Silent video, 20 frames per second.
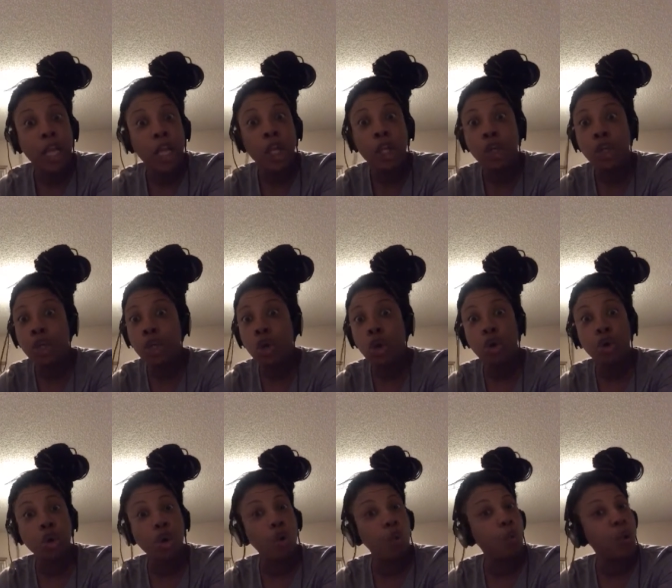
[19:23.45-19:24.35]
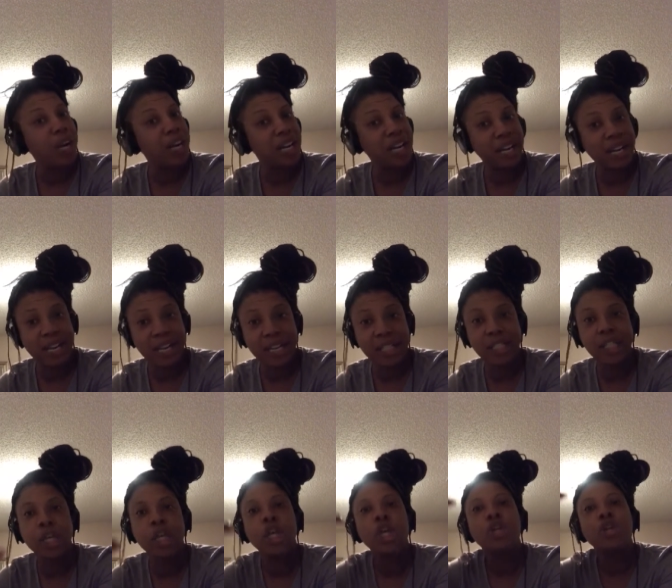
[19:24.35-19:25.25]
and you don't know what it
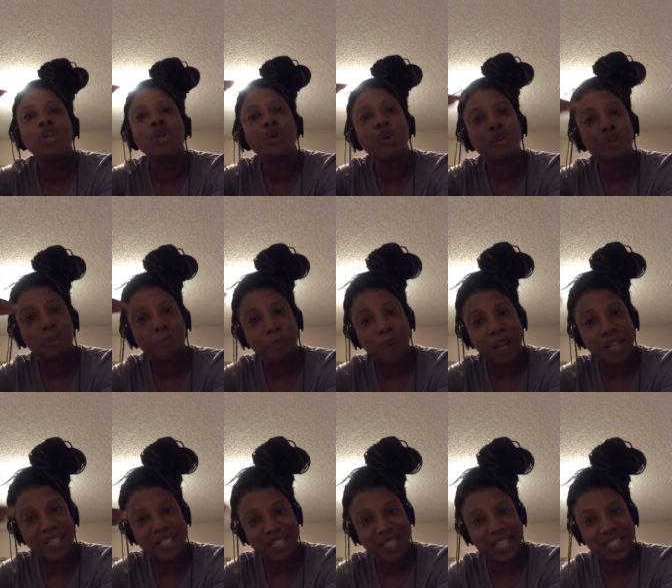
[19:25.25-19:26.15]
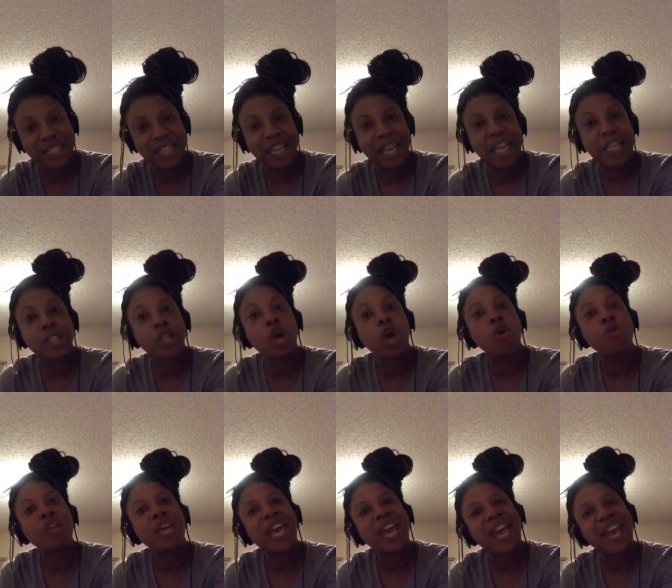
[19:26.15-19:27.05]
is, you're going to process it as
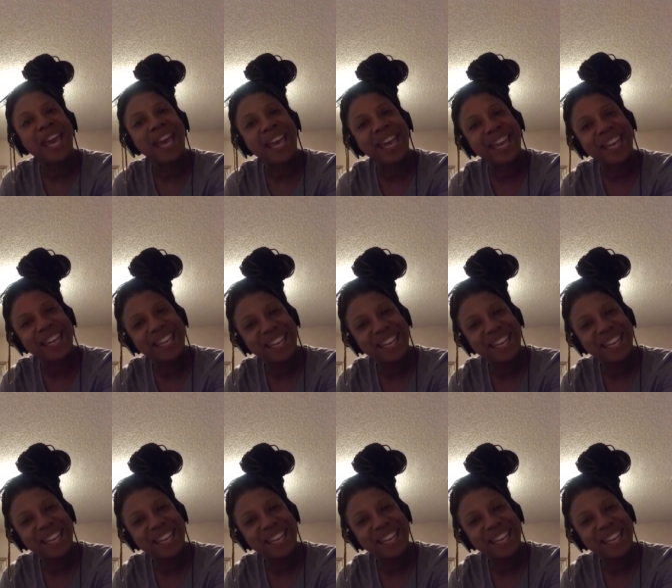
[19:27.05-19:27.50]
okay.